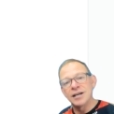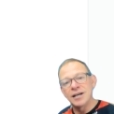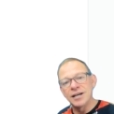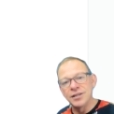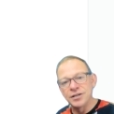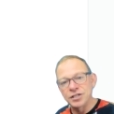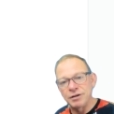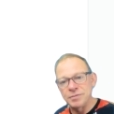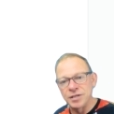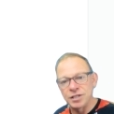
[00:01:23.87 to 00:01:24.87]
in the
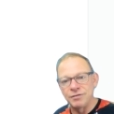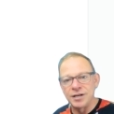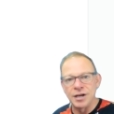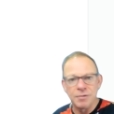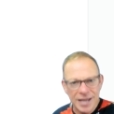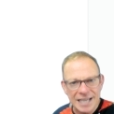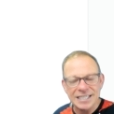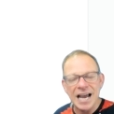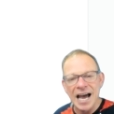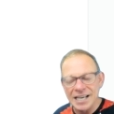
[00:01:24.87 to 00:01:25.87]
description of this video. Yes,
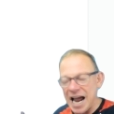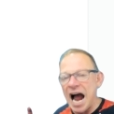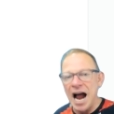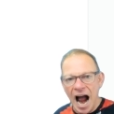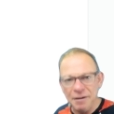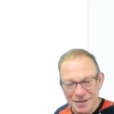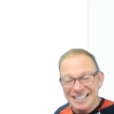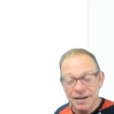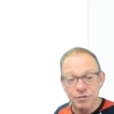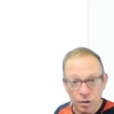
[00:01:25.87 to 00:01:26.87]
and I've been
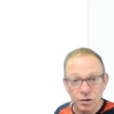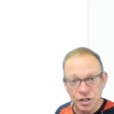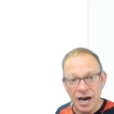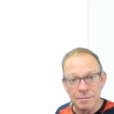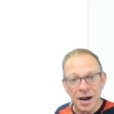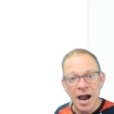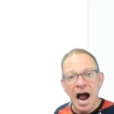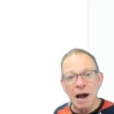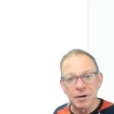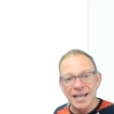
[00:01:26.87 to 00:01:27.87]
saying for a long time,
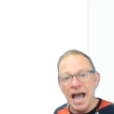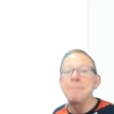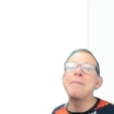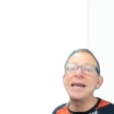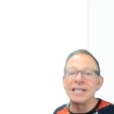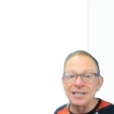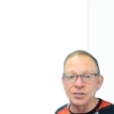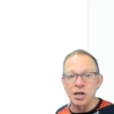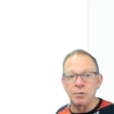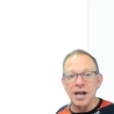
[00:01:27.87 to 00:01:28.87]
I want to get a mailing
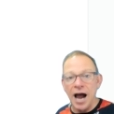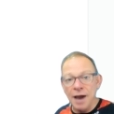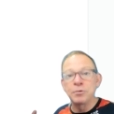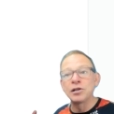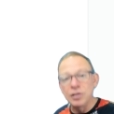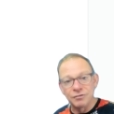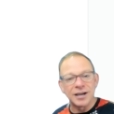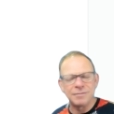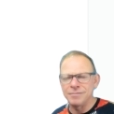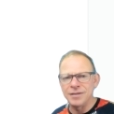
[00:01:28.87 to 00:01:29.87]
list going. I would love
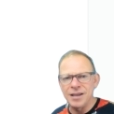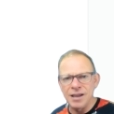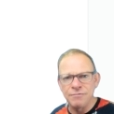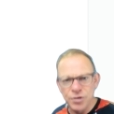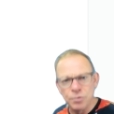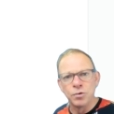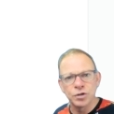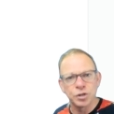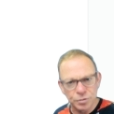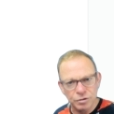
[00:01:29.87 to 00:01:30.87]
it if you would
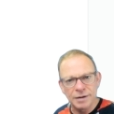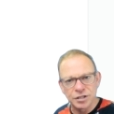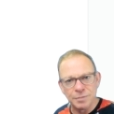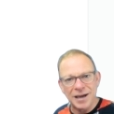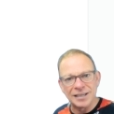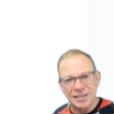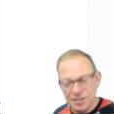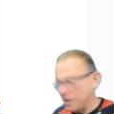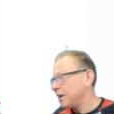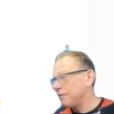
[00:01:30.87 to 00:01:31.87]
subscribe to the mailing
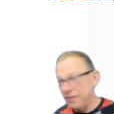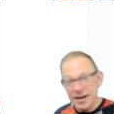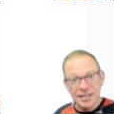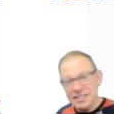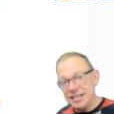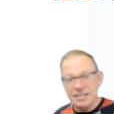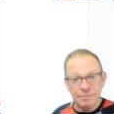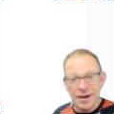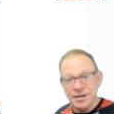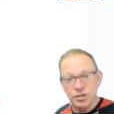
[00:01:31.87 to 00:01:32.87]
list via these landing
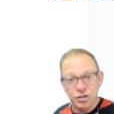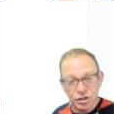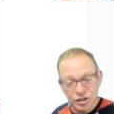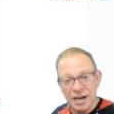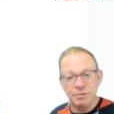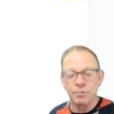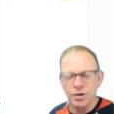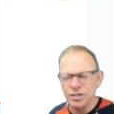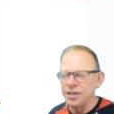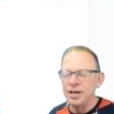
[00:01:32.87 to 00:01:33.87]
pages. Just see how it
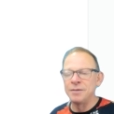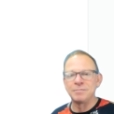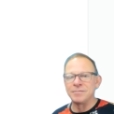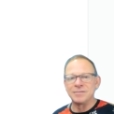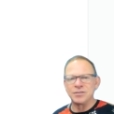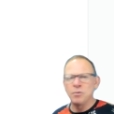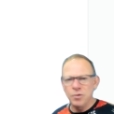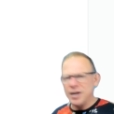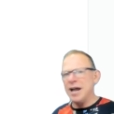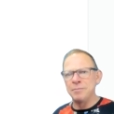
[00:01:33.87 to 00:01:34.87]
works. Don't
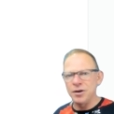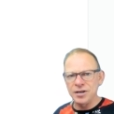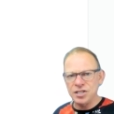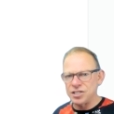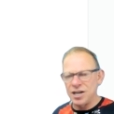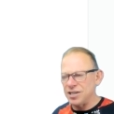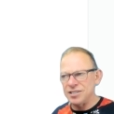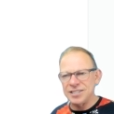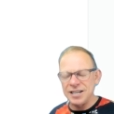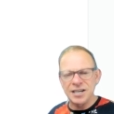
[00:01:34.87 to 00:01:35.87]
worry, I'm not going to start
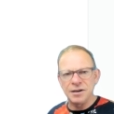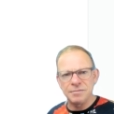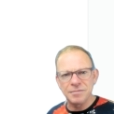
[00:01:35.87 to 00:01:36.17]
selling you